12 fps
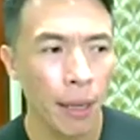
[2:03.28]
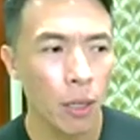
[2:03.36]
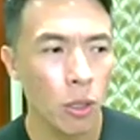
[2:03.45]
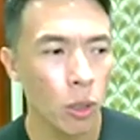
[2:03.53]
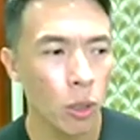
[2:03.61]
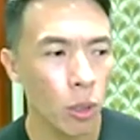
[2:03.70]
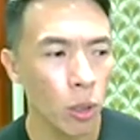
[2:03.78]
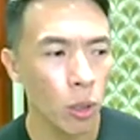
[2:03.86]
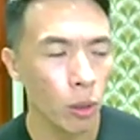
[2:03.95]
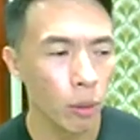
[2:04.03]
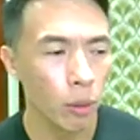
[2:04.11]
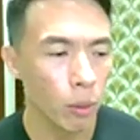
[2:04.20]

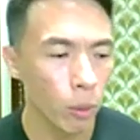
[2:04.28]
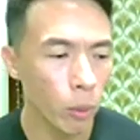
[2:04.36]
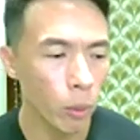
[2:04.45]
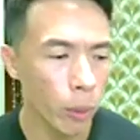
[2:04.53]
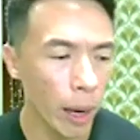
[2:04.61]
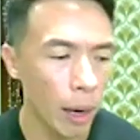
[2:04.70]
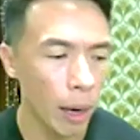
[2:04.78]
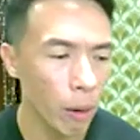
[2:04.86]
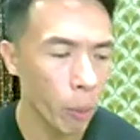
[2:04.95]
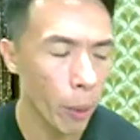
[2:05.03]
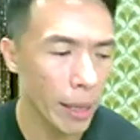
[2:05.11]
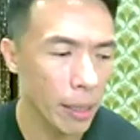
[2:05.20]
So
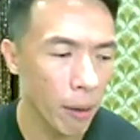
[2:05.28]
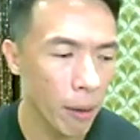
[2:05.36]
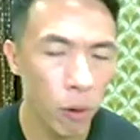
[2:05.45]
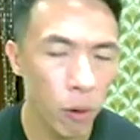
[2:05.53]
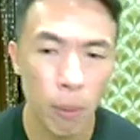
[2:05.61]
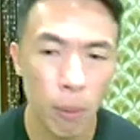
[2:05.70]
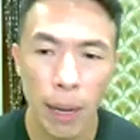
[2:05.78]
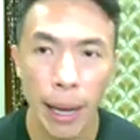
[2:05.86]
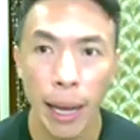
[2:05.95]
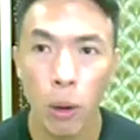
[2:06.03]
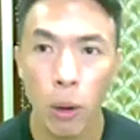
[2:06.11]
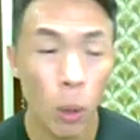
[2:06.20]
while waiting for
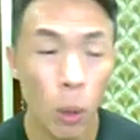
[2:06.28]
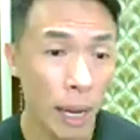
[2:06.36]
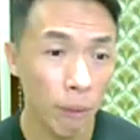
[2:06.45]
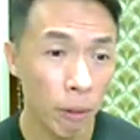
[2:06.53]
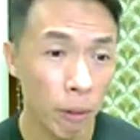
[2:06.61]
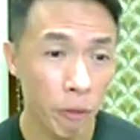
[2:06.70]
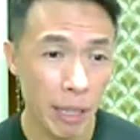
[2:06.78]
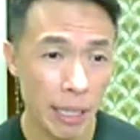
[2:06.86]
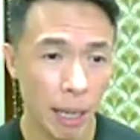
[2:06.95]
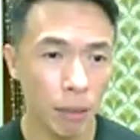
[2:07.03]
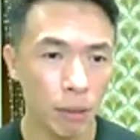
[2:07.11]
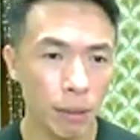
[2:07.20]
my O level
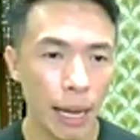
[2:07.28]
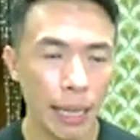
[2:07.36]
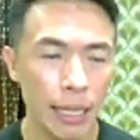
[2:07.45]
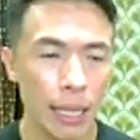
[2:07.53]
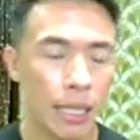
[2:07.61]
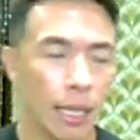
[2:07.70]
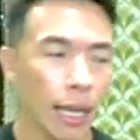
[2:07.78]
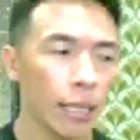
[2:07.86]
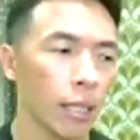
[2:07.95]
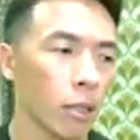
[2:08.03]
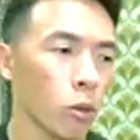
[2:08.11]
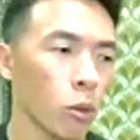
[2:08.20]
result, I
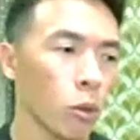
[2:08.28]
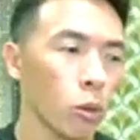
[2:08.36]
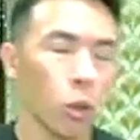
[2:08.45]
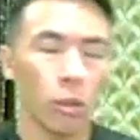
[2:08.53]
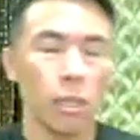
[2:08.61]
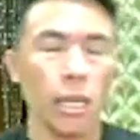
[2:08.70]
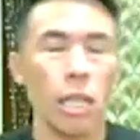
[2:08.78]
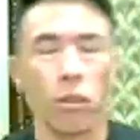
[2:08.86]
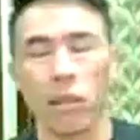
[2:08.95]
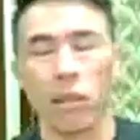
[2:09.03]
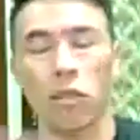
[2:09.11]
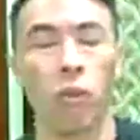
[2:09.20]
decided to totally
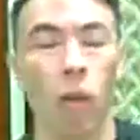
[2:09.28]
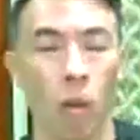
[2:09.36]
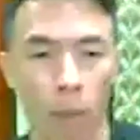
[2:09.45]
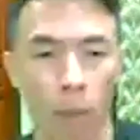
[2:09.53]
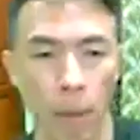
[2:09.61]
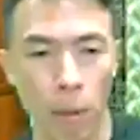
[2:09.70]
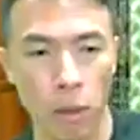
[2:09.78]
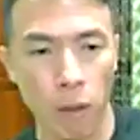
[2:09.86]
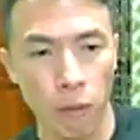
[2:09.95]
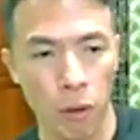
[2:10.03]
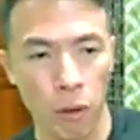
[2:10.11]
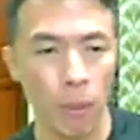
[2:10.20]
transform my body
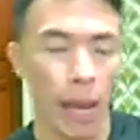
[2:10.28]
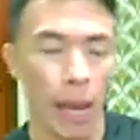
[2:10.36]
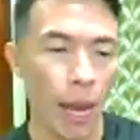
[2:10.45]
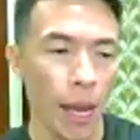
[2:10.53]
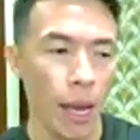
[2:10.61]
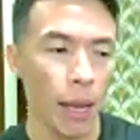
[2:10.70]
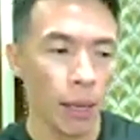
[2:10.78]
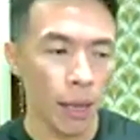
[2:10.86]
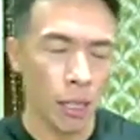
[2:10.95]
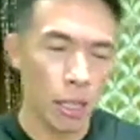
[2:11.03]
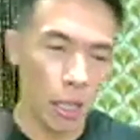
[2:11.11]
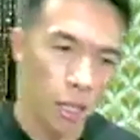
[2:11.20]
from a
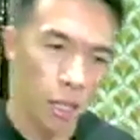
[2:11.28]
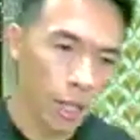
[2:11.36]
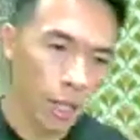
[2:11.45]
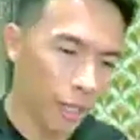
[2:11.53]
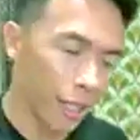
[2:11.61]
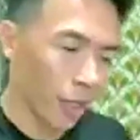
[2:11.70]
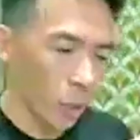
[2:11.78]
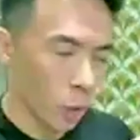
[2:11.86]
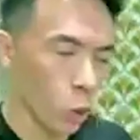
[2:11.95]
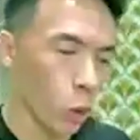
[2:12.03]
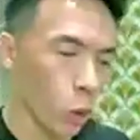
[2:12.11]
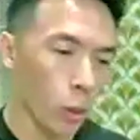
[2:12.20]
nerd
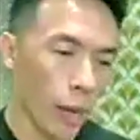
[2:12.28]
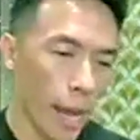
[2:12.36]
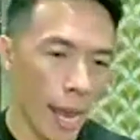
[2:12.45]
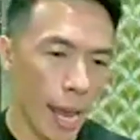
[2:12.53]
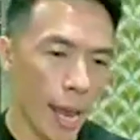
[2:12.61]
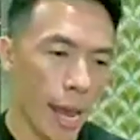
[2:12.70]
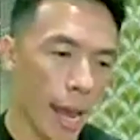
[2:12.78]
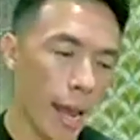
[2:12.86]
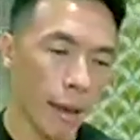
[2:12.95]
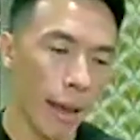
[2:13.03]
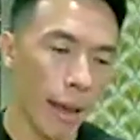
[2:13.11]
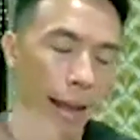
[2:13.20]
to
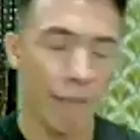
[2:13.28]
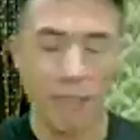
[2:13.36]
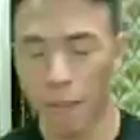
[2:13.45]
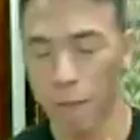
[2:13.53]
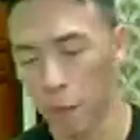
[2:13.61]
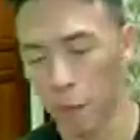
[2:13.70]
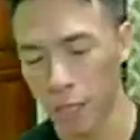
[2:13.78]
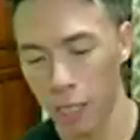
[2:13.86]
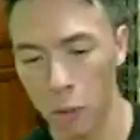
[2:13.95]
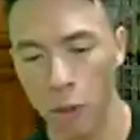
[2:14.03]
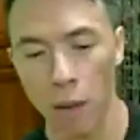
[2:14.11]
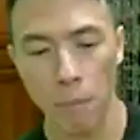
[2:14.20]
a active
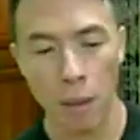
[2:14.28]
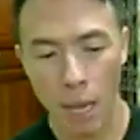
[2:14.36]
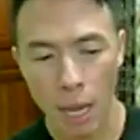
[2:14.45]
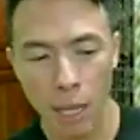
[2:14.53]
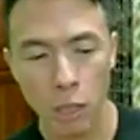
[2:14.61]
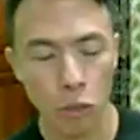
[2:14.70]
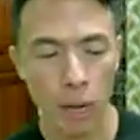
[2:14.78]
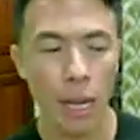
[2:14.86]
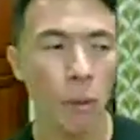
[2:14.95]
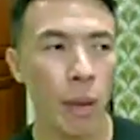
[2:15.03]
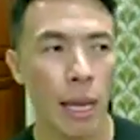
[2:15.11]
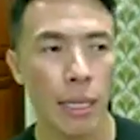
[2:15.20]
person. So I began
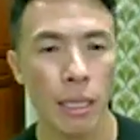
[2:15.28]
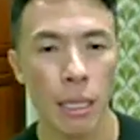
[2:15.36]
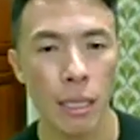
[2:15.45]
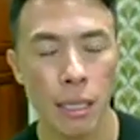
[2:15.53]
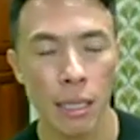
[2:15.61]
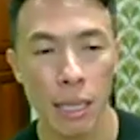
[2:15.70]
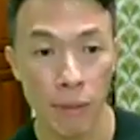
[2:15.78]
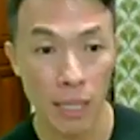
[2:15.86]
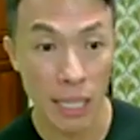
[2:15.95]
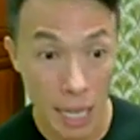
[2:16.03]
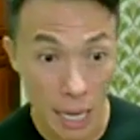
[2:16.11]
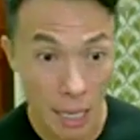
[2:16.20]
training weights since
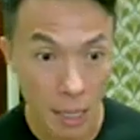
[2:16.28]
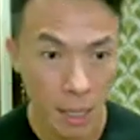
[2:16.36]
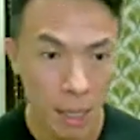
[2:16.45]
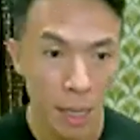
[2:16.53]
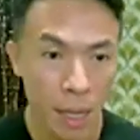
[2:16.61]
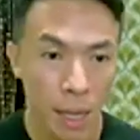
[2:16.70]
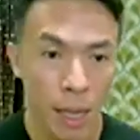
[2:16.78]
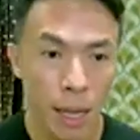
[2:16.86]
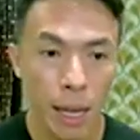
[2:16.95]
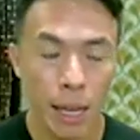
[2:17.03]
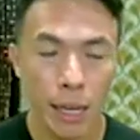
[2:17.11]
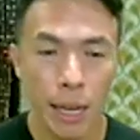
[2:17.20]
17
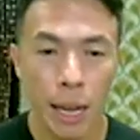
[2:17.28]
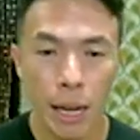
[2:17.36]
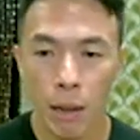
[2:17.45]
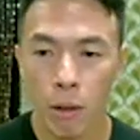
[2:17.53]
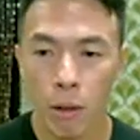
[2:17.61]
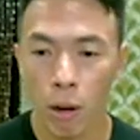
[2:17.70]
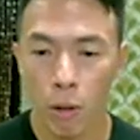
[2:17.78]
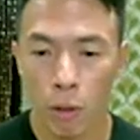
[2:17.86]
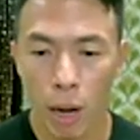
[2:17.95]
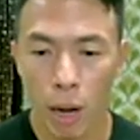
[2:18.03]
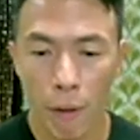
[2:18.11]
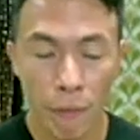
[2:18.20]
and then I got
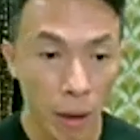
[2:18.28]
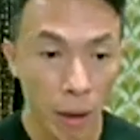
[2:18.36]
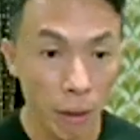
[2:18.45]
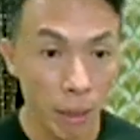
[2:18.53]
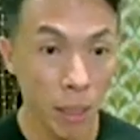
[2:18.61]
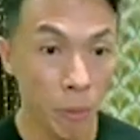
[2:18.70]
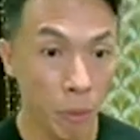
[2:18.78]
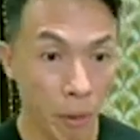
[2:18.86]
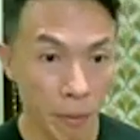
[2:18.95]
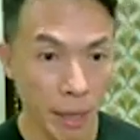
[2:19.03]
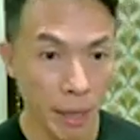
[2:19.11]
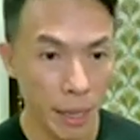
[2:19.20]
I fell in love
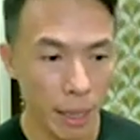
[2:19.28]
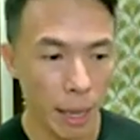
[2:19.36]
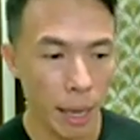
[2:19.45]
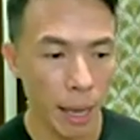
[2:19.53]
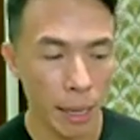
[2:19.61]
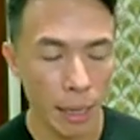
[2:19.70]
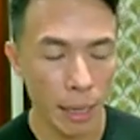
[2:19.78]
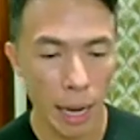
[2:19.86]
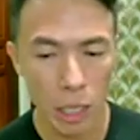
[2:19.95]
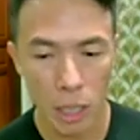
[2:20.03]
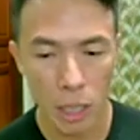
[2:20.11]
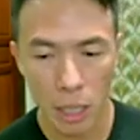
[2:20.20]
with it, and I
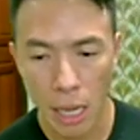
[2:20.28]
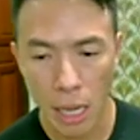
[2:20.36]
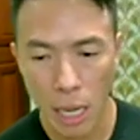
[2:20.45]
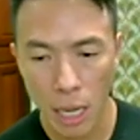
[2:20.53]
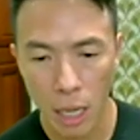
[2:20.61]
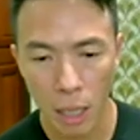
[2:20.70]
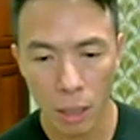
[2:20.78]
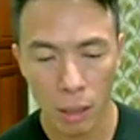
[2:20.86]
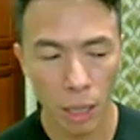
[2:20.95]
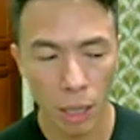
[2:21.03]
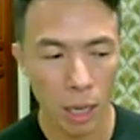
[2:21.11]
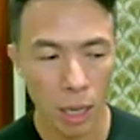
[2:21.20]
actually
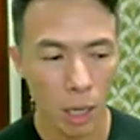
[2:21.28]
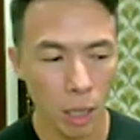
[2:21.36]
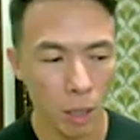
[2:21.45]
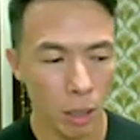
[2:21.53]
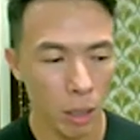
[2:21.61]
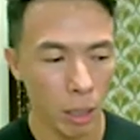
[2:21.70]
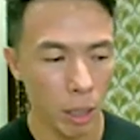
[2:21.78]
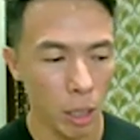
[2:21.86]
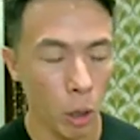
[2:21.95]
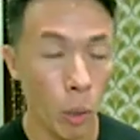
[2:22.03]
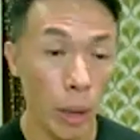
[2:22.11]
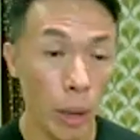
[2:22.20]
uh,
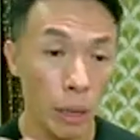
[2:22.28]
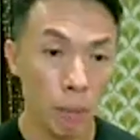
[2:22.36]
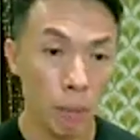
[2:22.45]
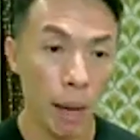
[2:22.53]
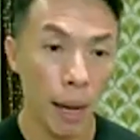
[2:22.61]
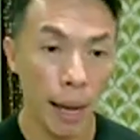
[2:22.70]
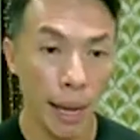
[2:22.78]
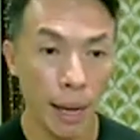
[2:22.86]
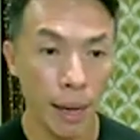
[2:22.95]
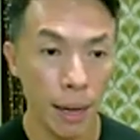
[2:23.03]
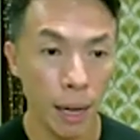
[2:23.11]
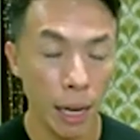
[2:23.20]
quit my
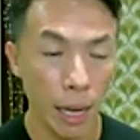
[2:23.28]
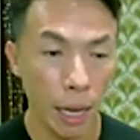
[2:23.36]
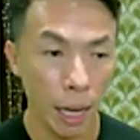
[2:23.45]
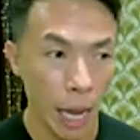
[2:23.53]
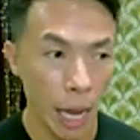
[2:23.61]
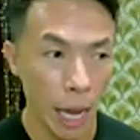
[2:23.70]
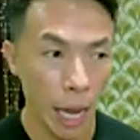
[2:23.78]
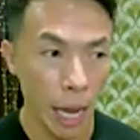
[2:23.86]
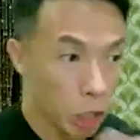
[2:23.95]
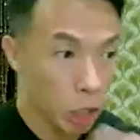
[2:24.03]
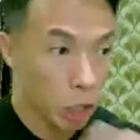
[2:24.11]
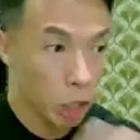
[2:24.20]
uh,
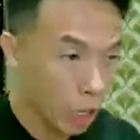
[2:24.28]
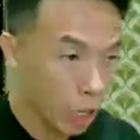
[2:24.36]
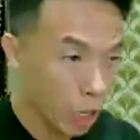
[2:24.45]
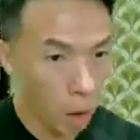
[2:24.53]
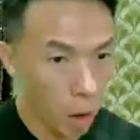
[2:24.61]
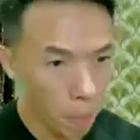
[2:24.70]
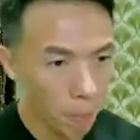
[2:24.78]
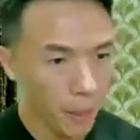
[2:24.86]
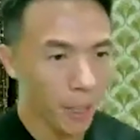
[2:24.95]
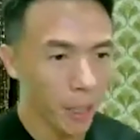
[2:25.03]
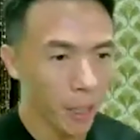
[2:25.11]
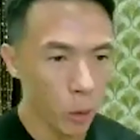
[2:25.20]
engineering job
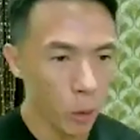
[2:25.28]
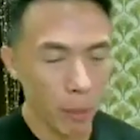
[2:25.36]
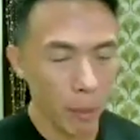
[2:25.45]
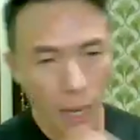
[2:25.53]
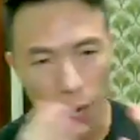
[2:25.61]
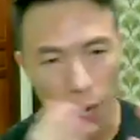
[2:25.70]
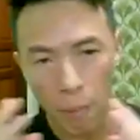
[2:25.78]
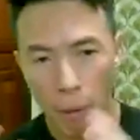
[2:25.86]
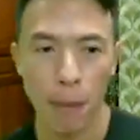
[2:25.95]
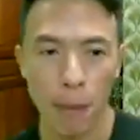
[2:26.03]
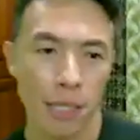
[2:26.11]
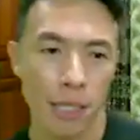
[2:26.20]
to become a
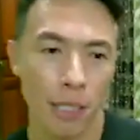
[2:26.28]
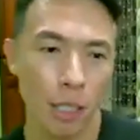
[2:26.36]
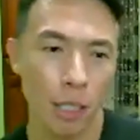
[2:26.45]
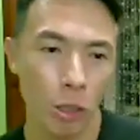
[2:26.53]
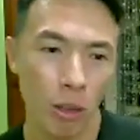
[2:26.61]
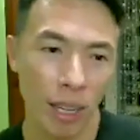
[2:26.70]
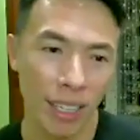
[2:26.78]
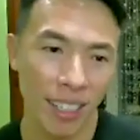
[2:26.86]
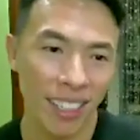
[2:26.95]
personal trainer.